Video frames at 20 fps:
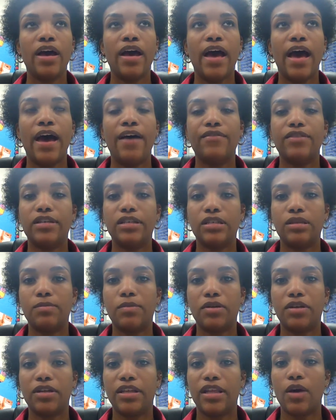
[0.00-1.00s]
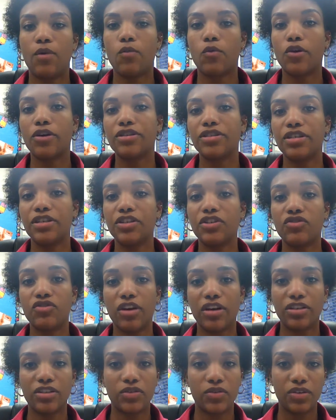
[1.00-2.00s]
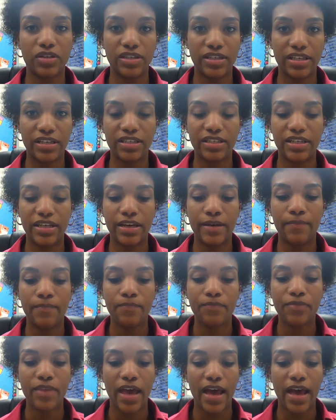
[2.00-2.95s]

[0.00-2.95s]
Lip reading: have a disability that warrants an instructional assistant